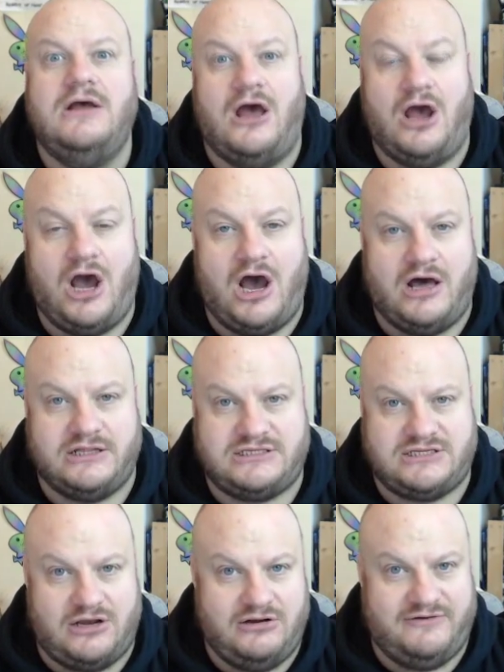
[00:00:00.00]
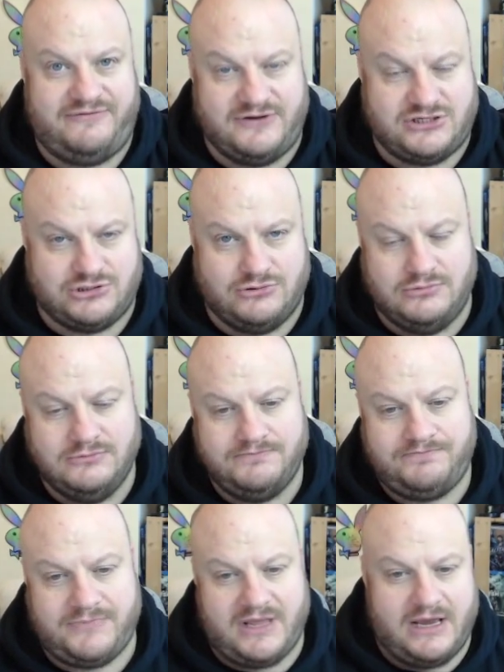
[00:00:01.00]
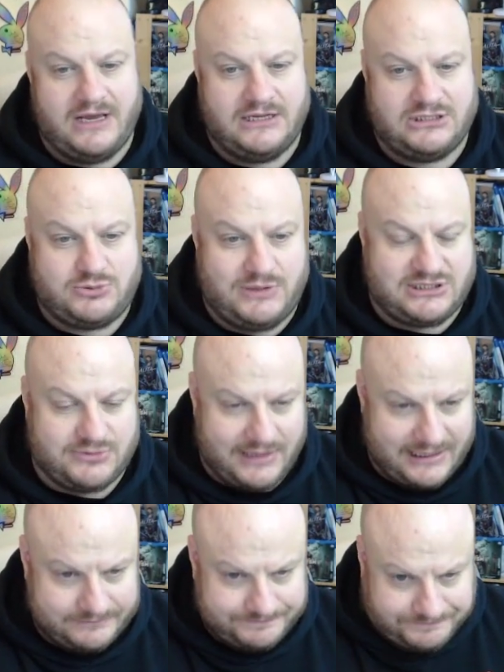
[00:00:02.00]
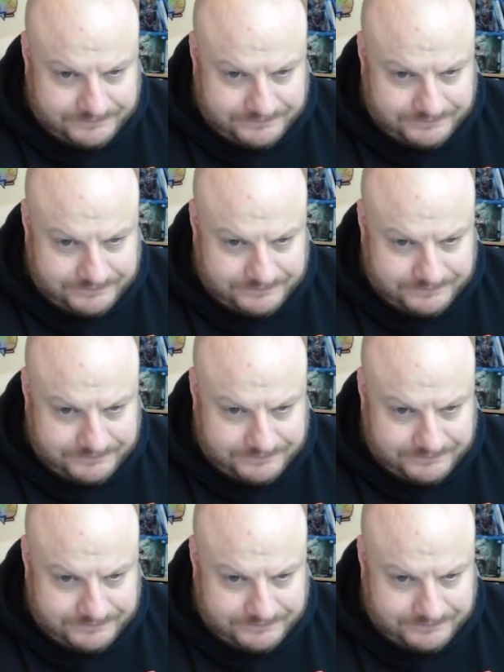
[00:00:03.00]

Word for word: uh, Hearthstone official uh, Twitwat.